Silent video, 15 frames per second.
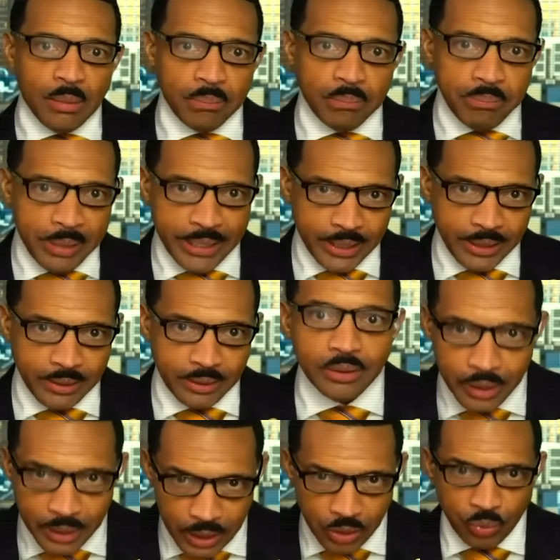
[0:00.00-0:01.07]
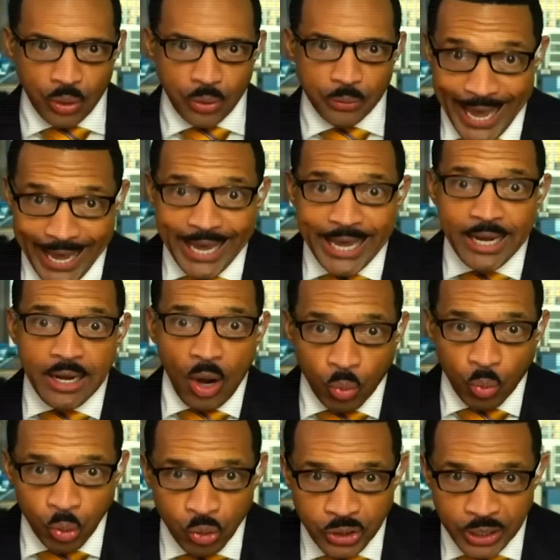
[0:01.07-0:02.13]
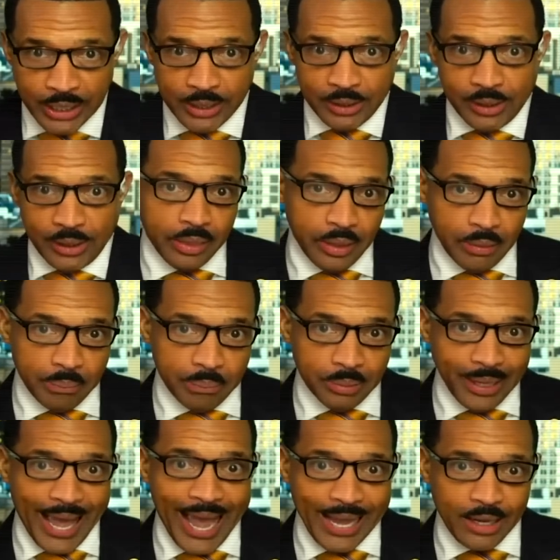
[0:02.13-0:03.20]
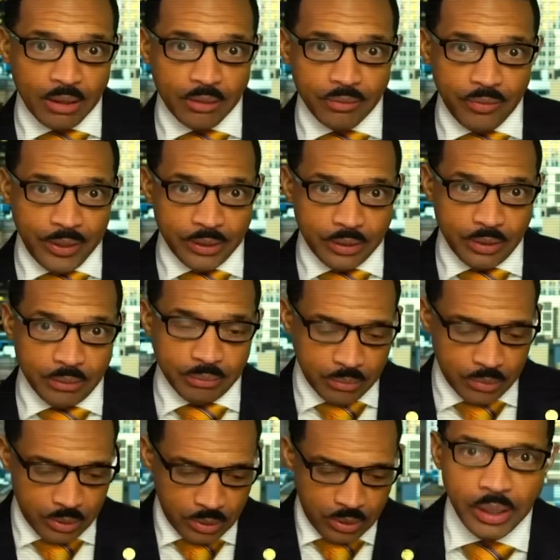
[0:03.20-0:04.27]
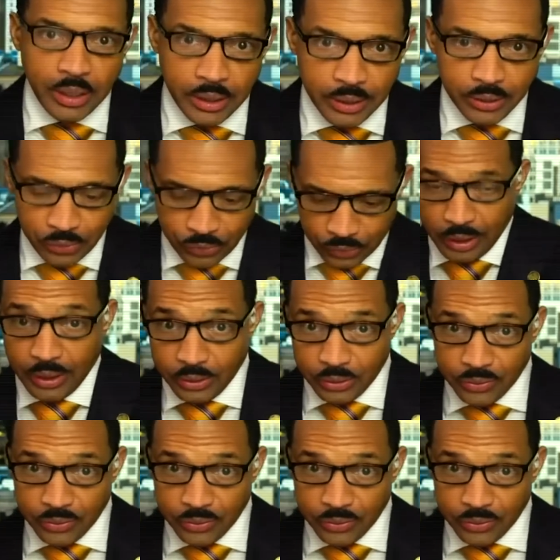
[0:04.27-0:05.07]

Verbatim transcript: bigot the hero, and routinely the black victim is his